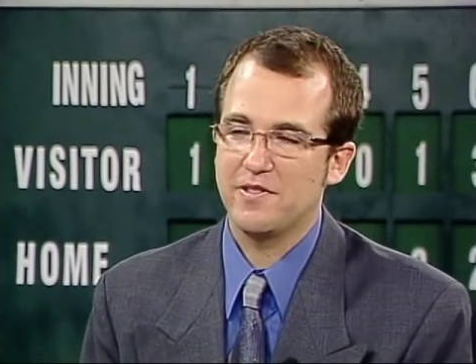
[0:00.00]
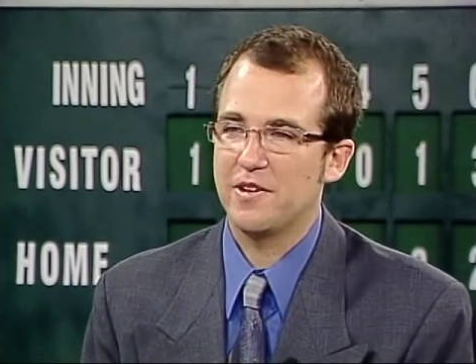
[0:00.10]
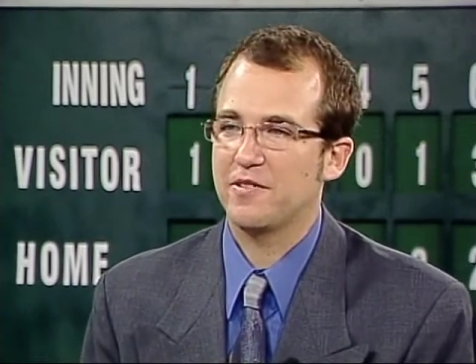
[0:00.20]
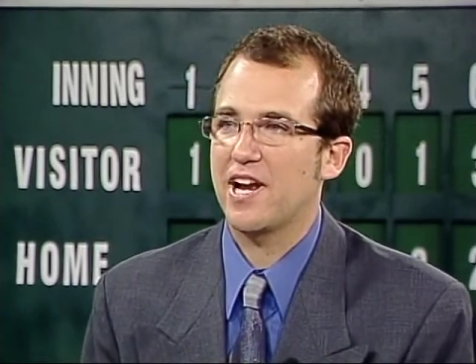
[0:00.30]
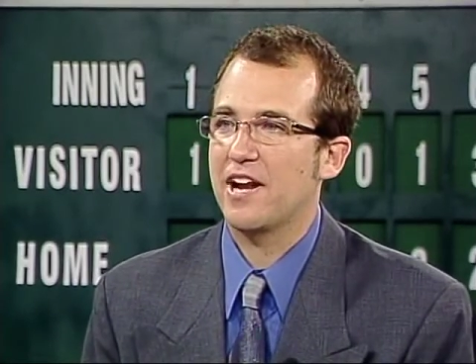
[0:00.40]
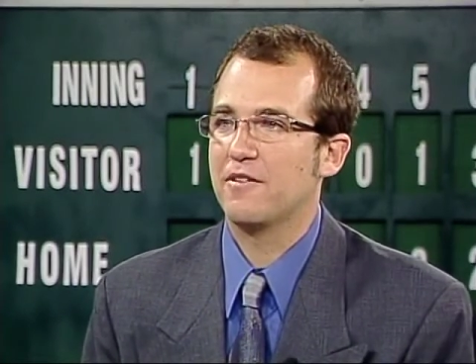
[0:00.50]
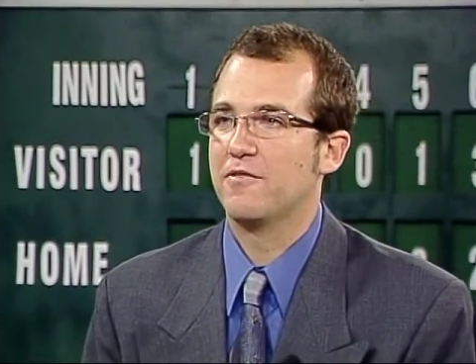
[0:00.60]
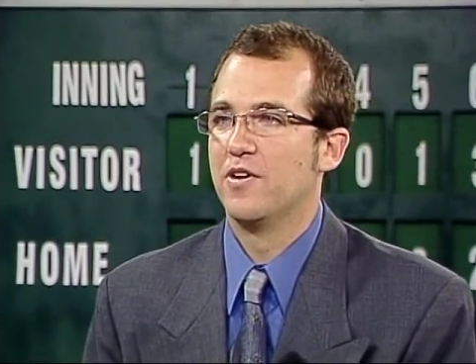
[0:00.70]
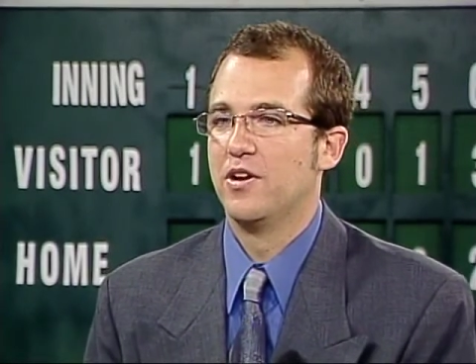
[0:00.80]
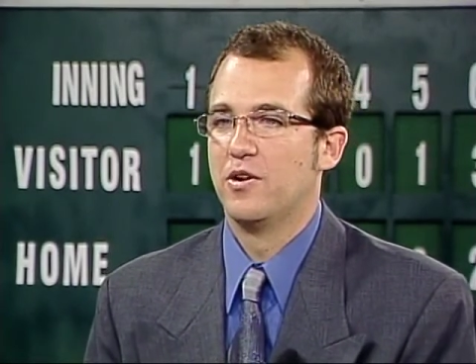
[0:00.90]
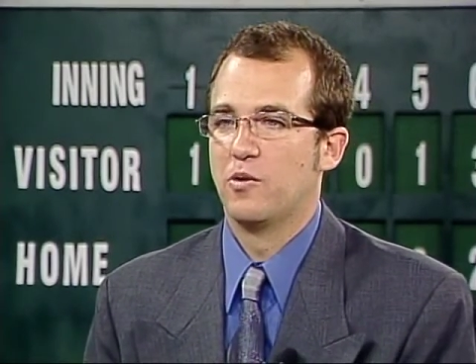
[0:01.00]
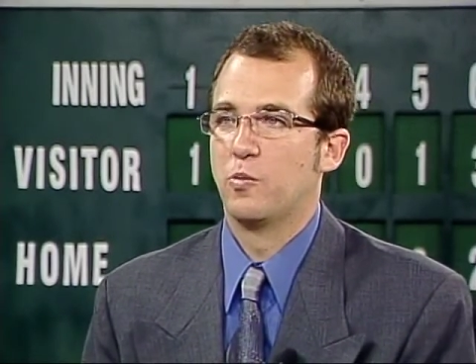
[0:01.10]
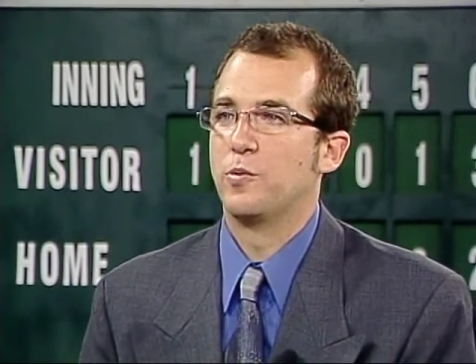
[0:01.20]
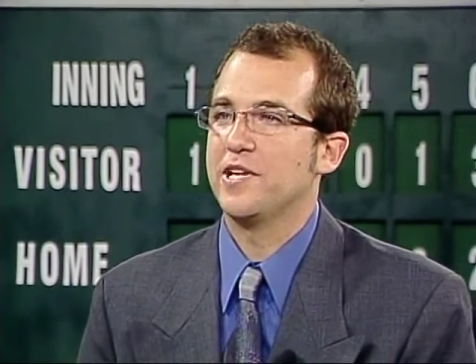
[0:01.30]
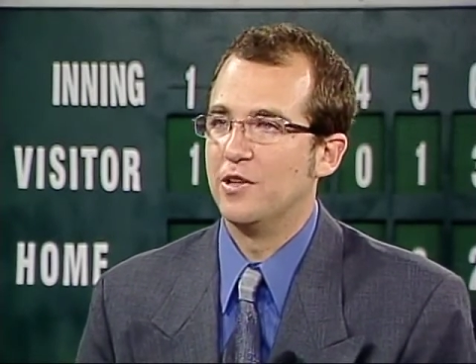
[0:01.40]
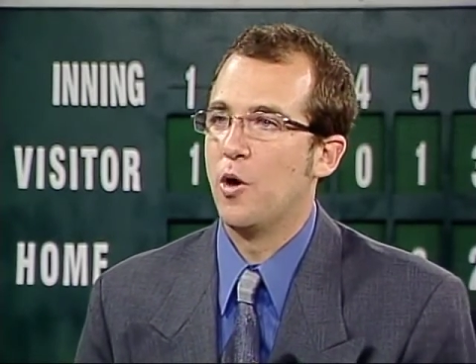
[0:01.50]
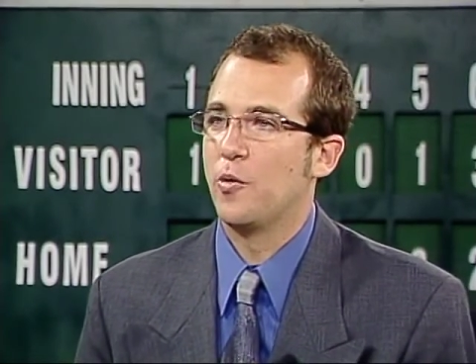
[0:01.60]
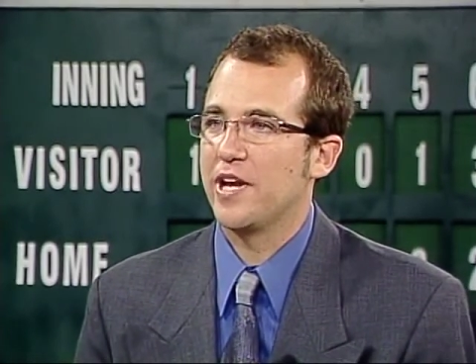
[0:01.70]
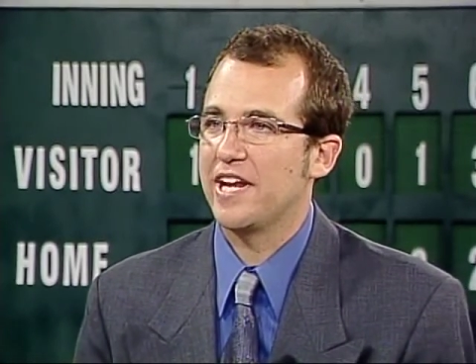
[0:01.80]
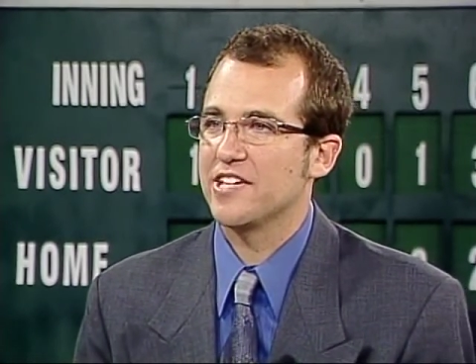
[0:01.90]
They were kind of
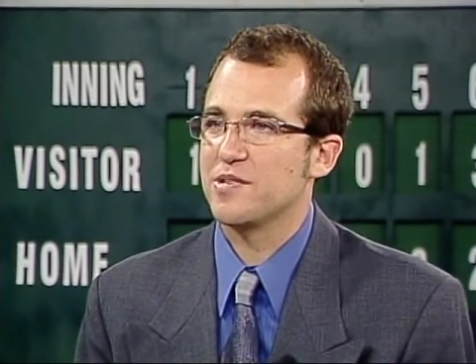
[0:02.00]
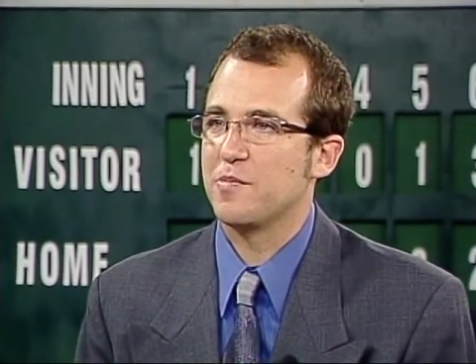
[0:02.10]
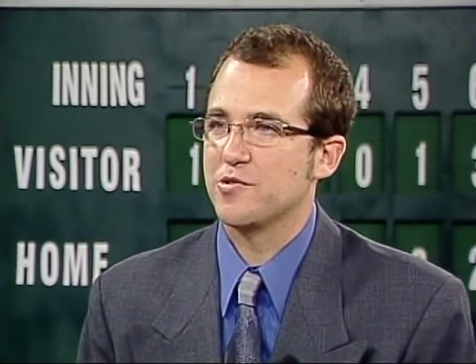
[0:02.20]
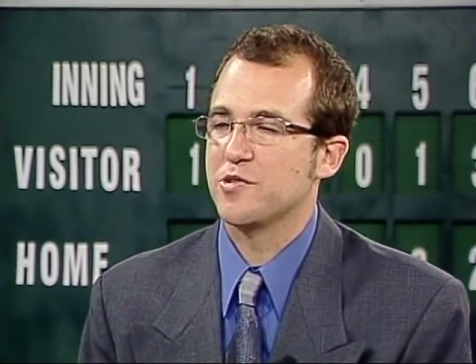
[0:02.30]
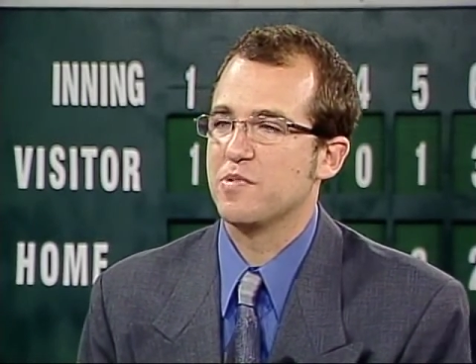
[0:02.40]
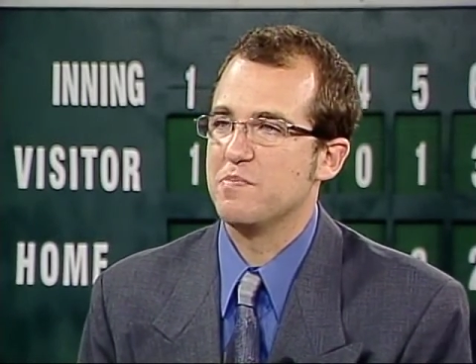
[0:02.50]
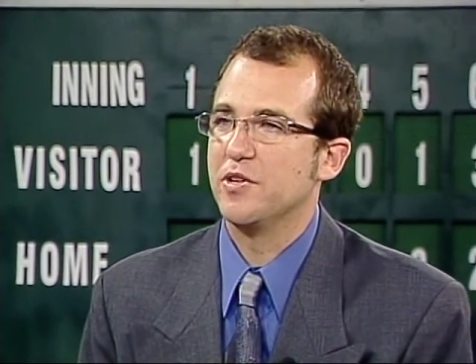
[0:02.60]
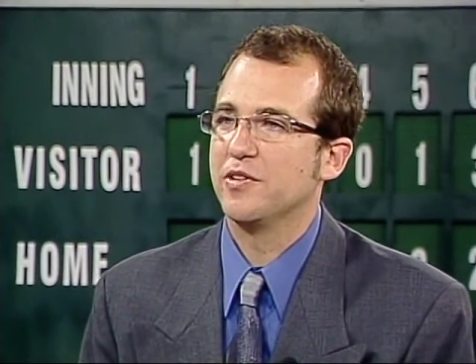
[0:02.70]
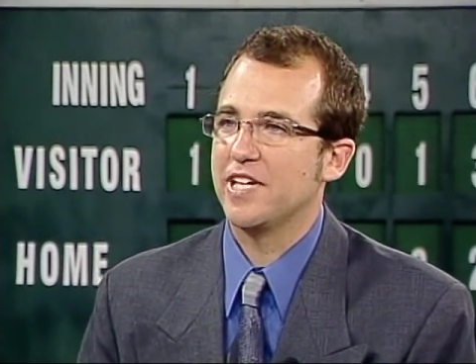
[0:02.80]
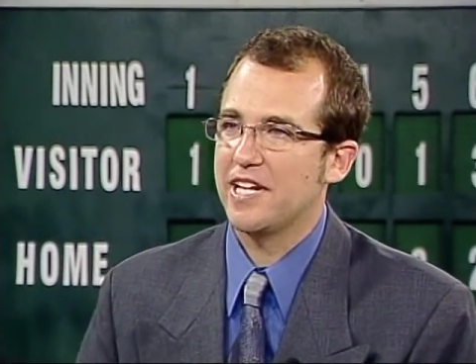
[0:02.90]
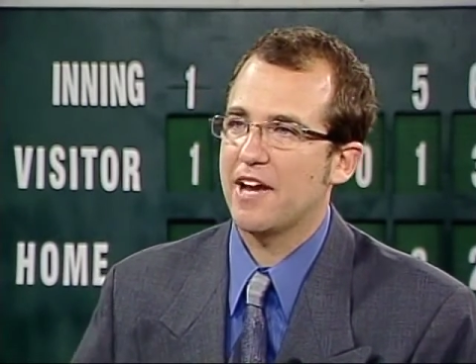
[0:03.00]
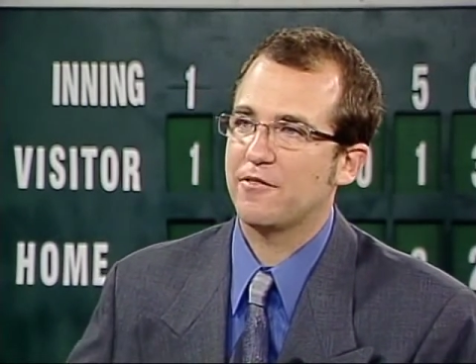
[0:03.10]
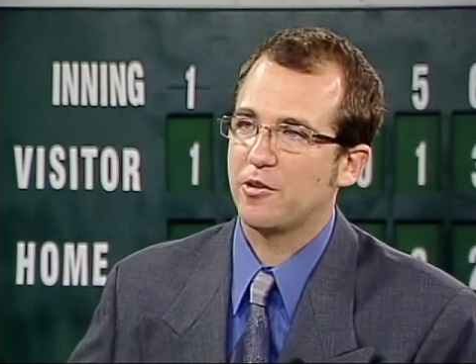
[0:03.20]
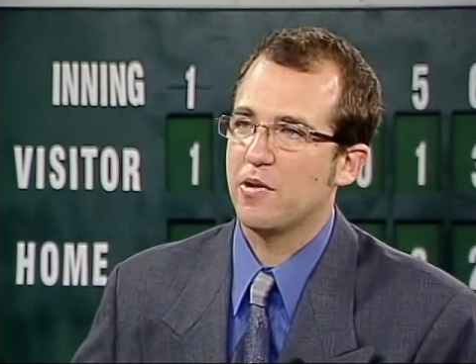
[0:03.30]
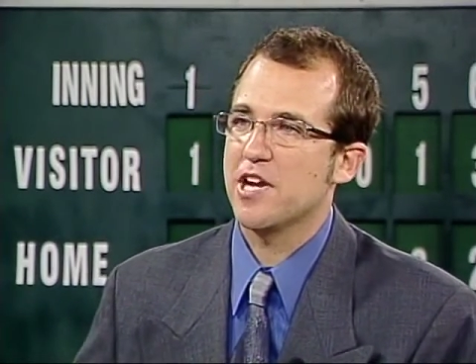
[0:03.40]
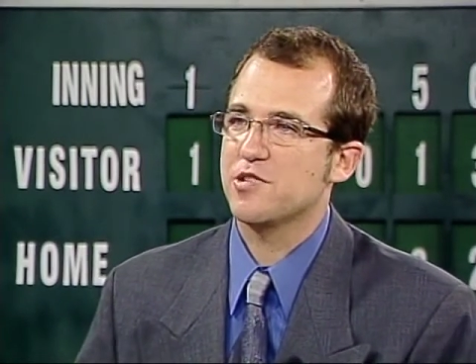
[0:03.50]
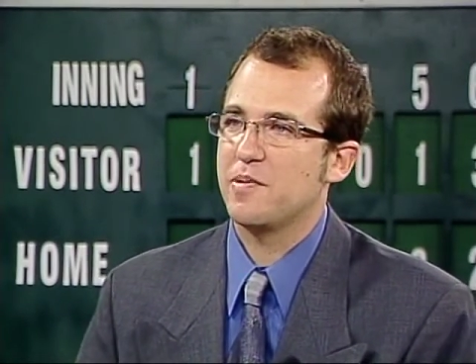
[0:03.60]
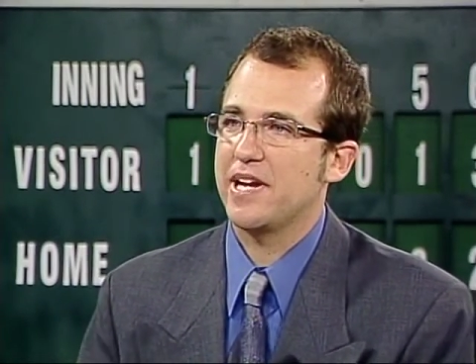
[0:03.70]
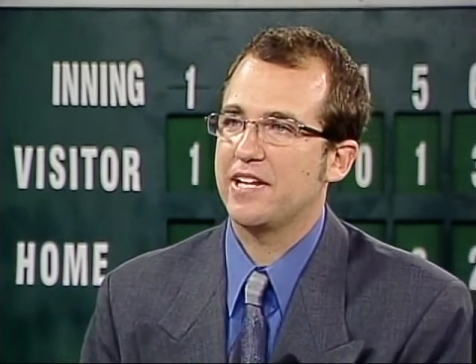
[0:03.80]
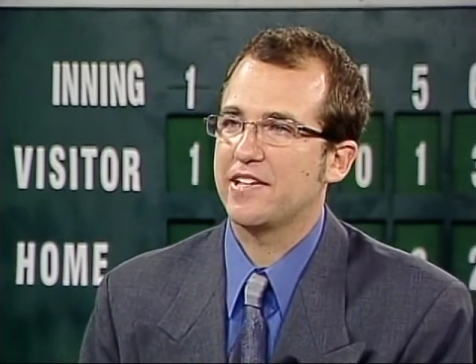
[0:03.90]
reloading as opposed to rebuilding after
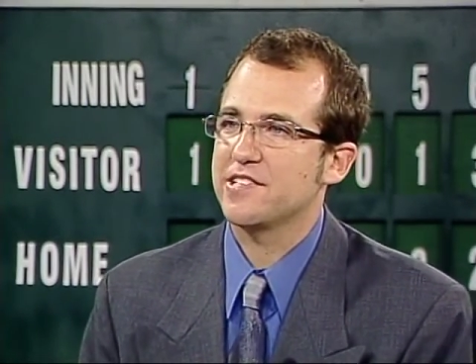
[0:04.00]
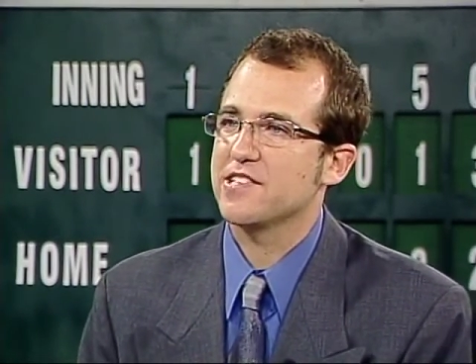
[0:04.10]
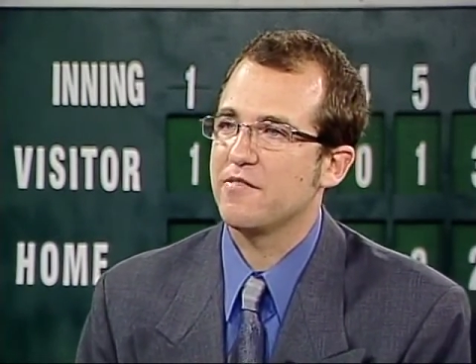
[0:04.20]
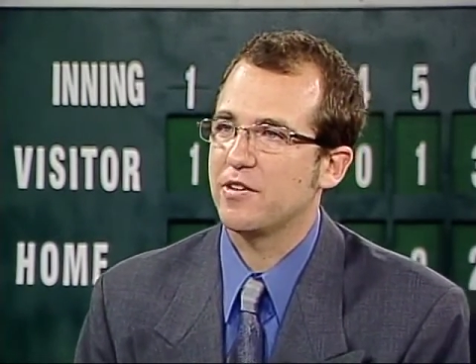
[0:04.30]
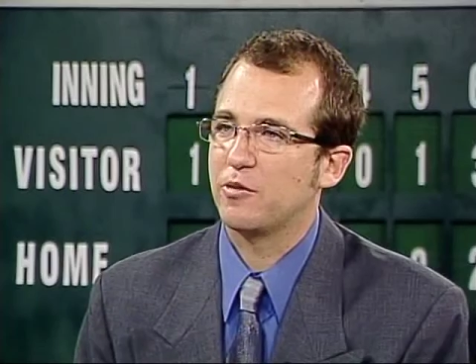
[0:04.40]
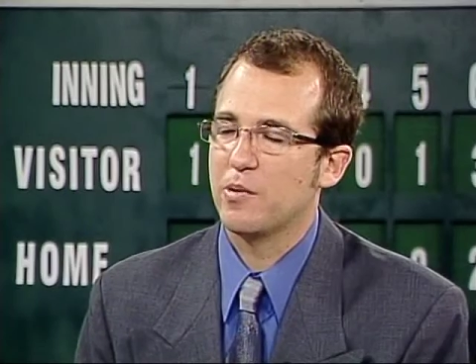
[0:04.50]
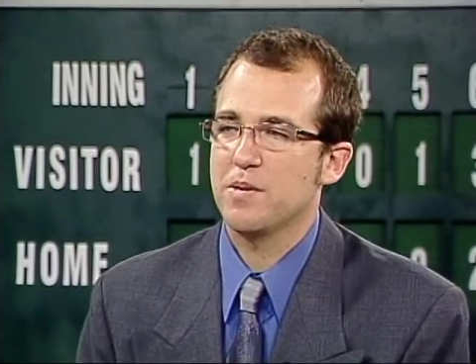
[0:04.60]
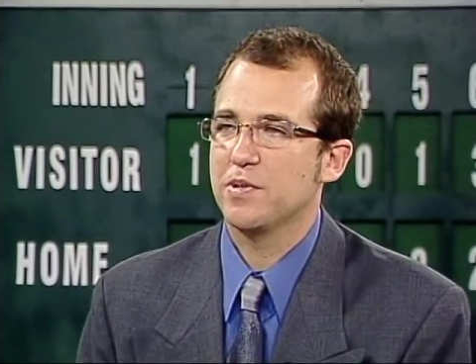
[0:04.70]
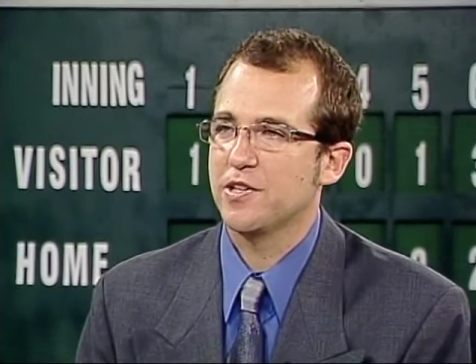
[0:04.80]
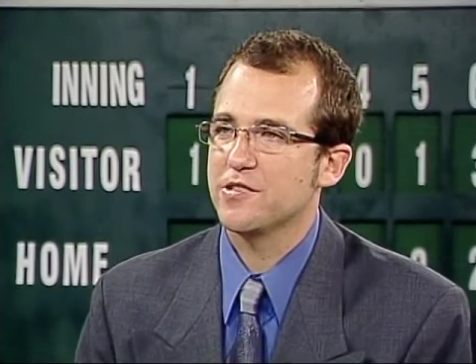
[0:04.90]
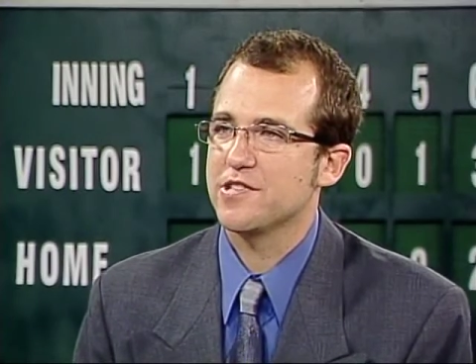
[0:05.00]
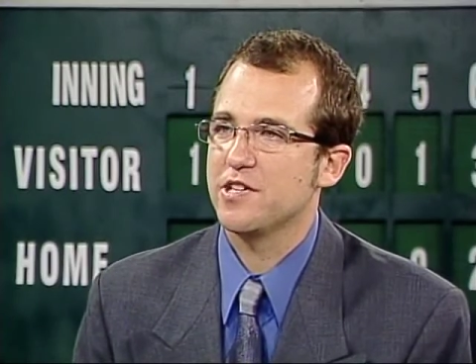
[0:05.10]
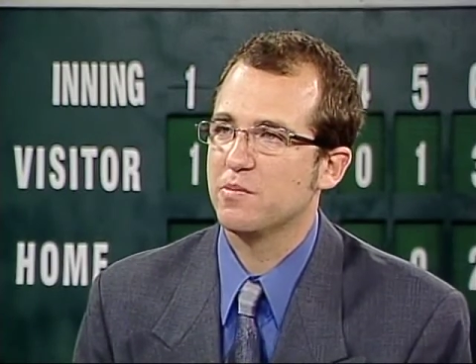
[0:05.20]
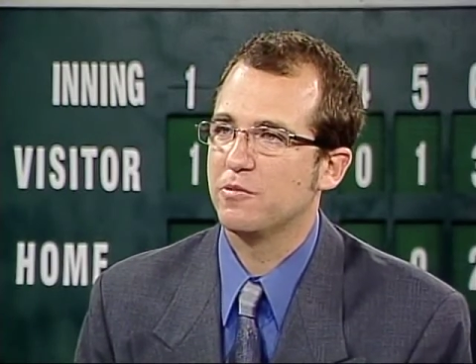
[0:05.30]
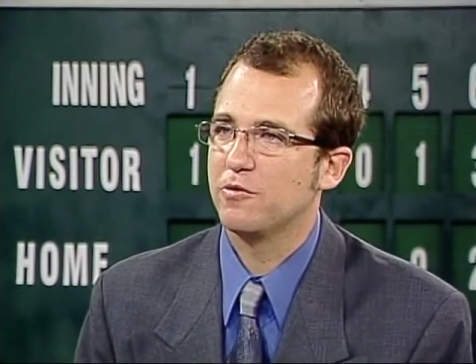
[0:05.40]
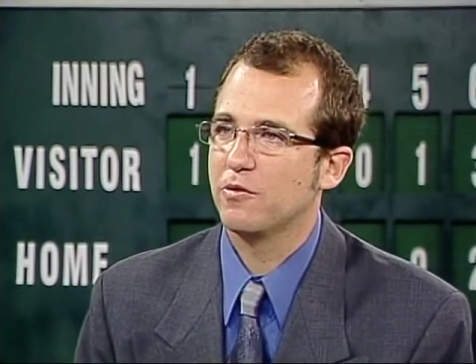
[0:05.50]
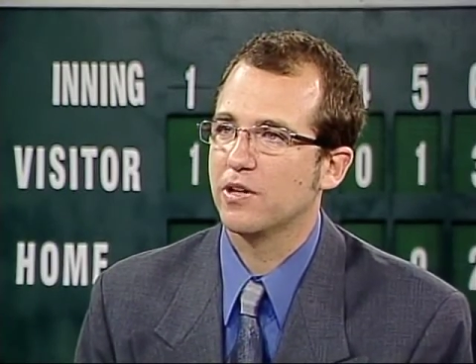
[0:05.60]
graduating like 7 great players the year before.